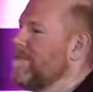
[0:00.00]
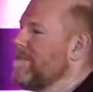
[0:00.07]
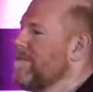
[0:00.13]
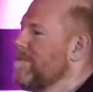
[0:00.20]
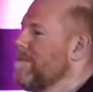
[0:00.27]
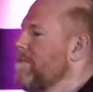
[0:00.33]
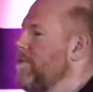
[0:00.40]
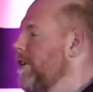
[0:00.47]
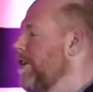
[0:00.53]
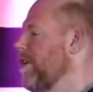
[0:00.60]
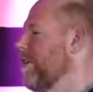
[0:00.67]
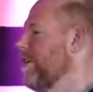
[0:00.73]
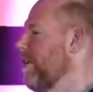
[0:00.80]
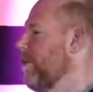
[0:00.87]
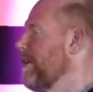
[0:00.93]
for your
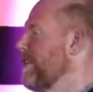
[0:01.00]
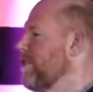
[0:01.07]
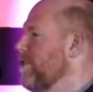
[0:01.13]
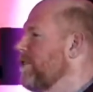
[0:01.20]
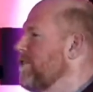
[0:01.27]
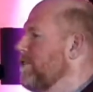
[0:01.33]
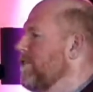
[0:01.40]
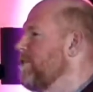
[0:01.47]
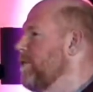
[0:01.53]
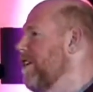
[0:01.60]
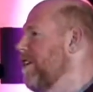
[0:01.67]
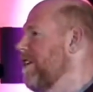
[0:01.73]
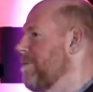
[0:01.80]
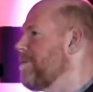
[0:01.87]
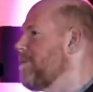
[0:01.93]
original tunes when you
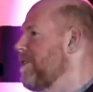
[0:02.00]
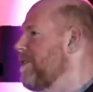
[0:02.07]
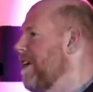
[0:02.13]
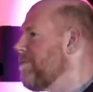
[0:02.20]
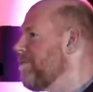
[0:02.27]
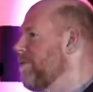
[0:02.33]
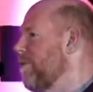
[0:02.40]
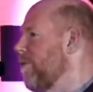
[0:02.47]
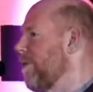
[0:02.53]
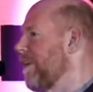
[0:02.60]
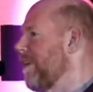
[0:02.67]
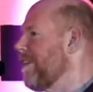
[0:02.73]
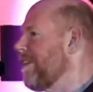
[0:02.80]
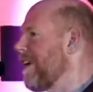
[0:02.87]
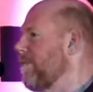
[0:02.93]
come up with them, or
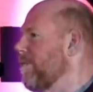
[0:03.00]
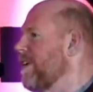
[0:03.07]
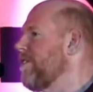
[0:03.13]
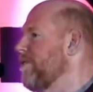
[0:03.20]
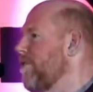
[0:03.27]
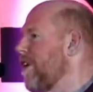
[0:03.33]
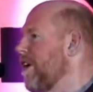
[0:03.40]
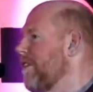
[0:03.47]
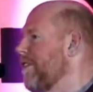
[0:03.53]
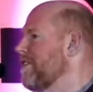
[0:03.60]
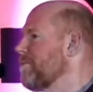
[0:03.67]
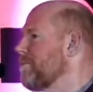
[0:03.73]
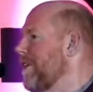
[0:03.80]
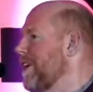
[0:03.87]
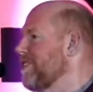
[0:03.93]
where do you draw your
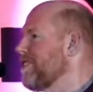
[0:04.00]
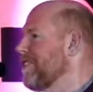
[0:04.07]
inspiration